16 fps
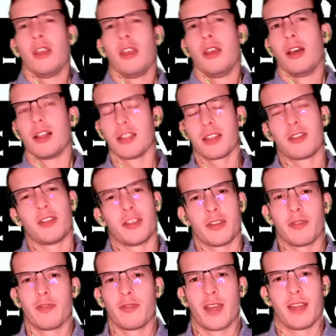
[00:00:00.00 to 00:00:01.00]
A little
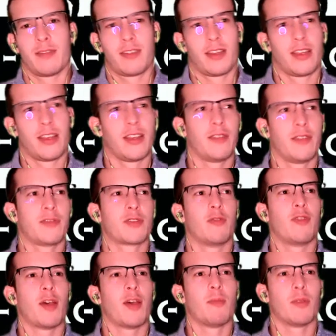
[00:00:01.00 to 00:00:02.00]
under 5. It was
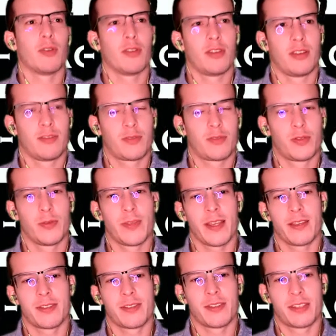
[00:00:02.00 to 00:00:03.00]
November of
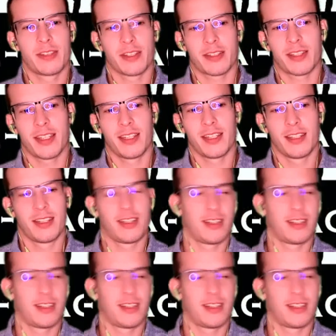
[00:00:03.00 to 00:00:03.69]
2016.